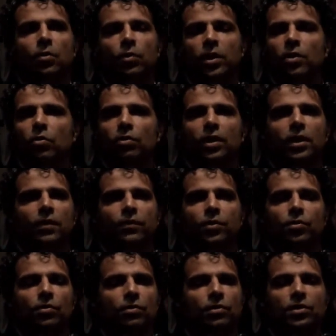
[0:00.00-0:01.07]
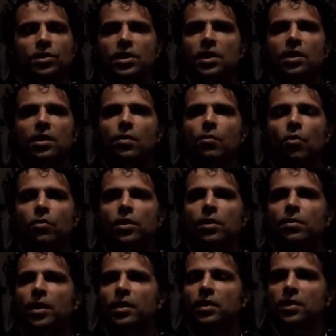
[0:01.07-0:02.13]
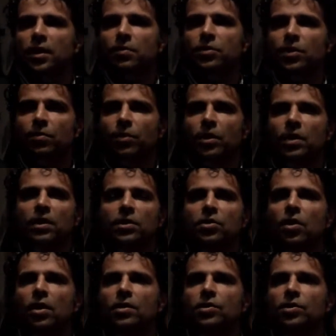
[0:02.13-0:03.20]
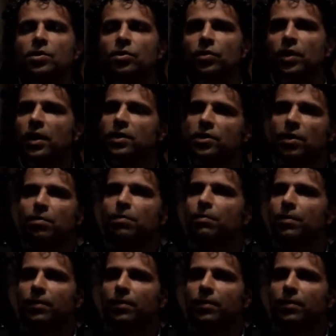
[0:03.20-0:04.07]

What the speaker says: We know that if you see a pneumonia by the time someone needs oxygen or ends up